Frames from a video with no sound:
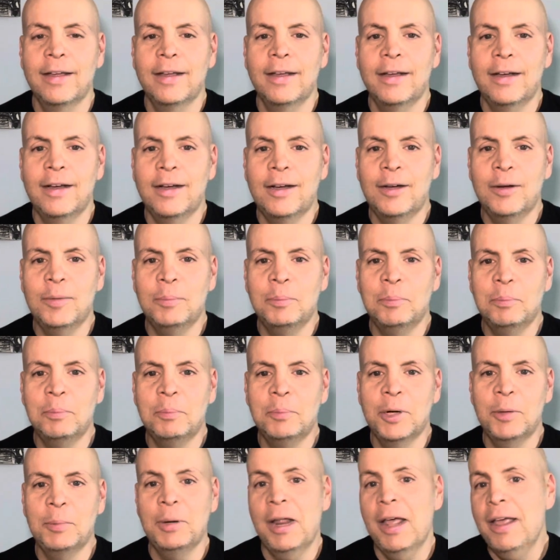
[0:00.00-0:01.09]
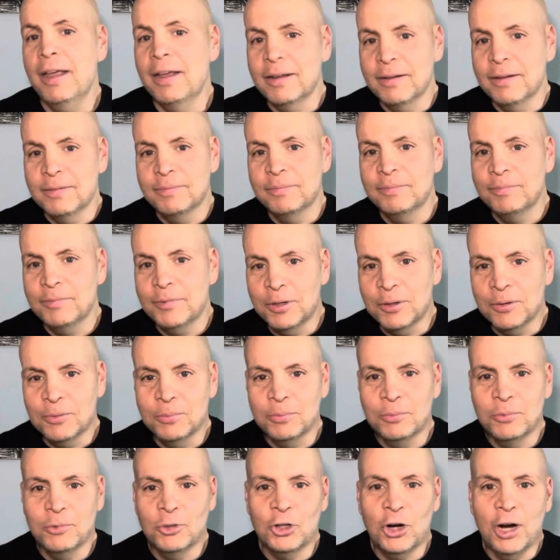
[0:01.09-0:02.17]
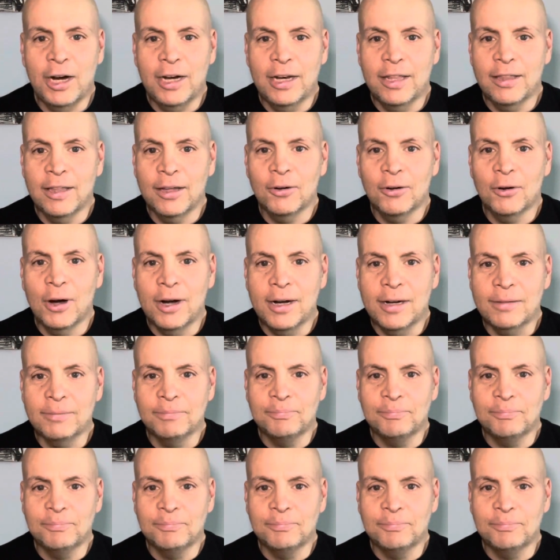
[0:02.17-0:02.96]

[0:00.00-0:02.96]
But I mean, hey, try anything, right?